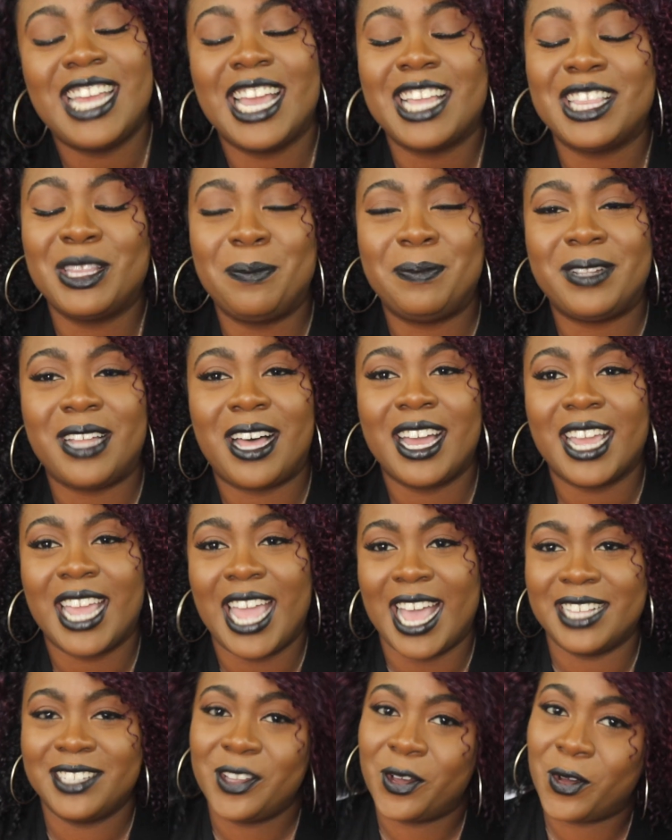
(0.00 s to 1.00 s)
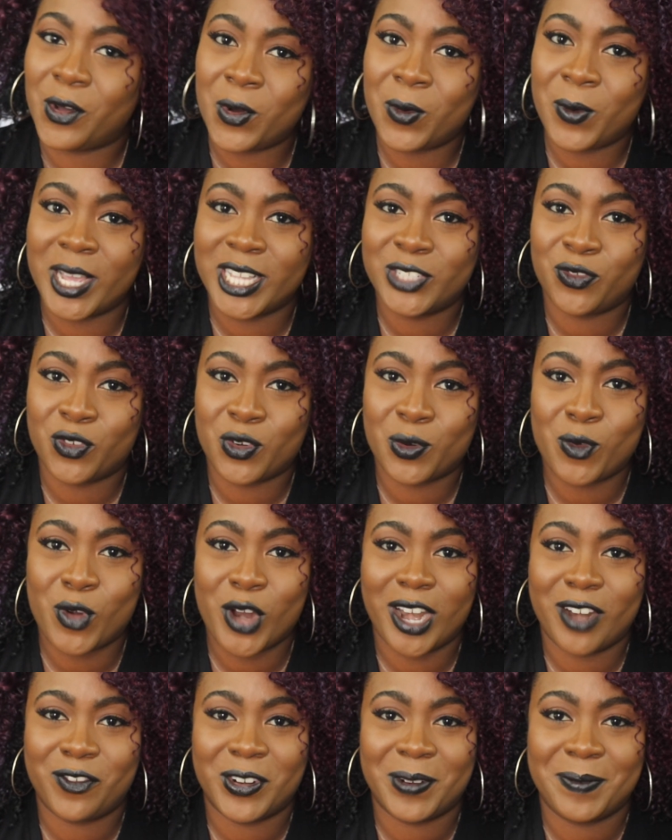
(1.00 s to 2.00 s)
Check the blog as always for
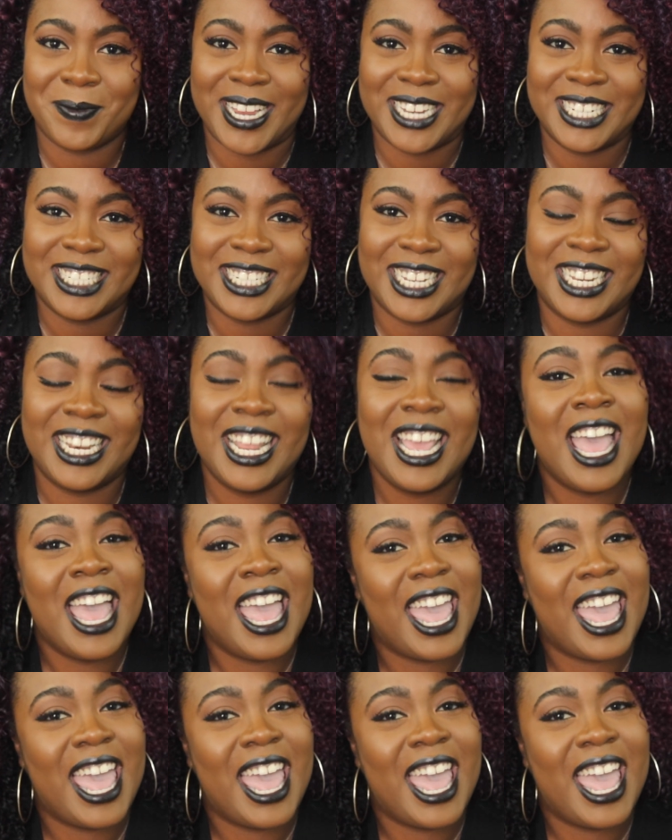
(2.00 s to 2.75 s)
more information.